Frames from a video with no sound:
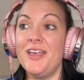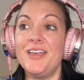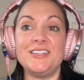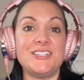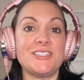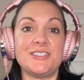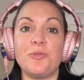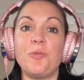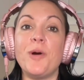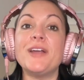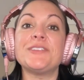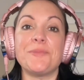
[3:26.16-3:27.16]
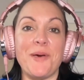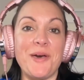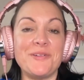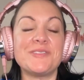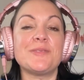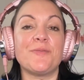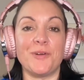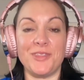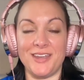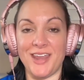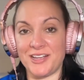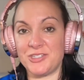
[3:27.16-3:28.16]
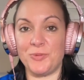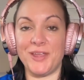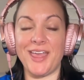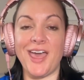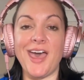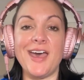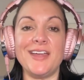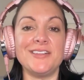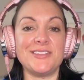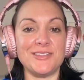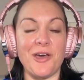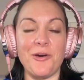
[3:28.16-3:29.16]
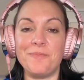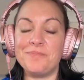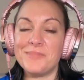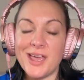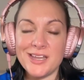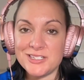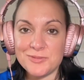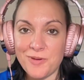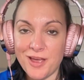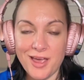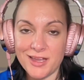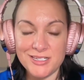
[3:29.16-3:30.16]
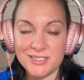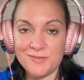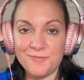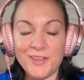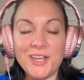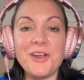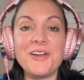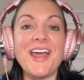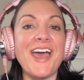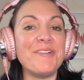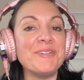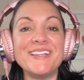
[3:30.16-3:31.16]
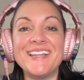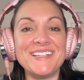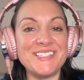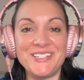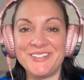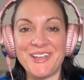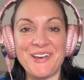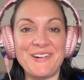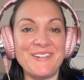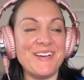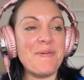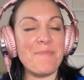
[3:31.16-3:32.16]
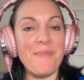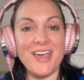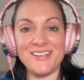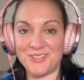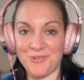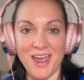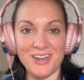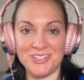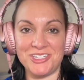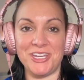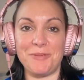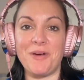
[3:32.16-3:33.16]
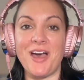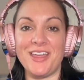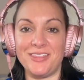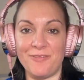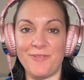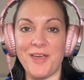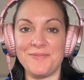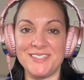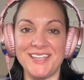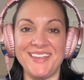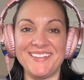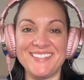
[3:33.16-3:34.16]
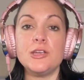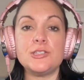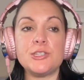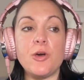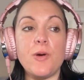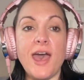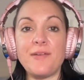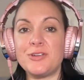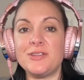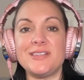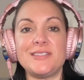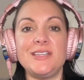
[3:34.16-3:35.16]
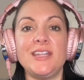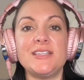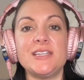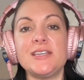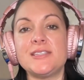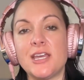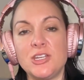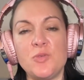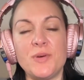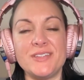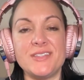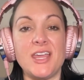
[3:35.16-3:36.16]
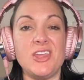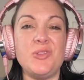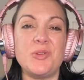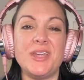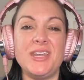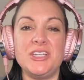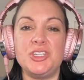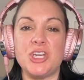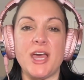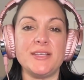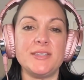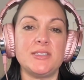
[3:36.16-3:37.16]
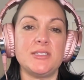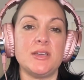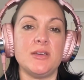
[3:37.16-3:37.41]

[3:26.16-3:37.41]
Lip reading: just what to post for the next week ahead. So I just figured I would let you know my strategy behind the 5 C's. So after listening to this, I do want to say you can adjust